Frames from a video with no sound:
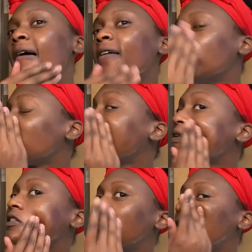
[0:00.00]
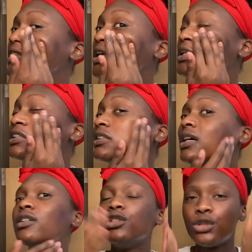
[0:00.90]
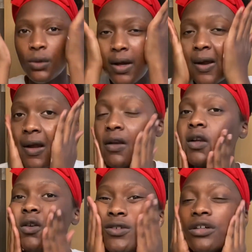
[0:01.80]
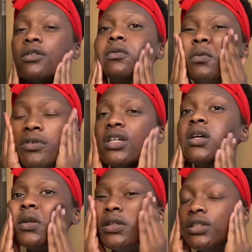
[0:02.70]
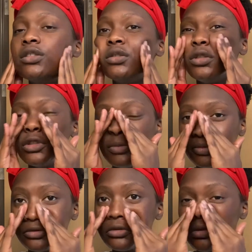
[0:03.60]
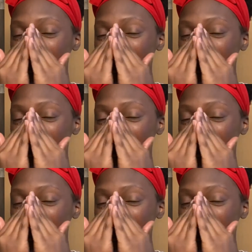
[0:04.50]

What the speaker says: As long as your skin is not dry, then, you know, do you, boo.